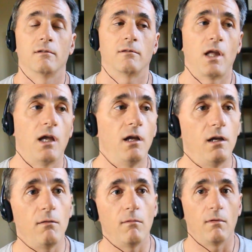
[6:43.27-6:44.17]

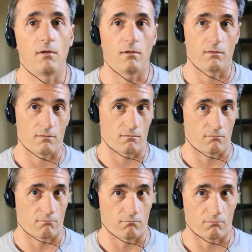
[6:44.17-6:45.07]
they
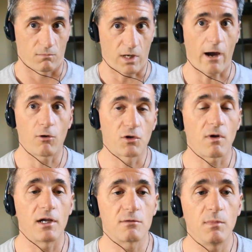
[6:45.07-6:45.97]

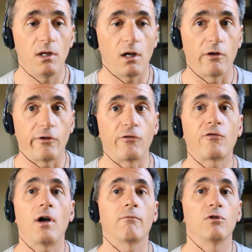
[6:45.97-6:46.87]
characterized me as a
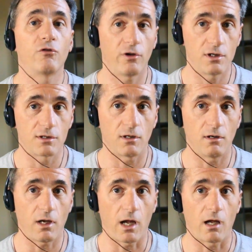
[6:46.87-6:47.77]
sovereign
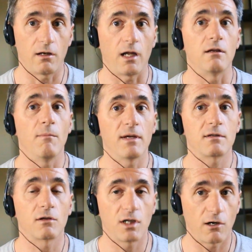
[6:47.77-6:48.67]
citizen and a
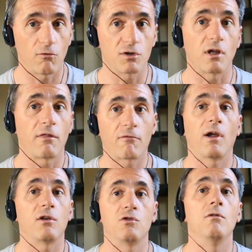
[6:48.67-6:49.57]
domestic terrorist, a
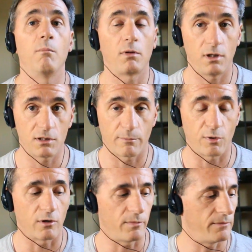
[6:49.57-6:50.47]
threat to the police
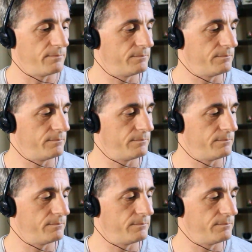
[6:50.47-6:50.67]
department.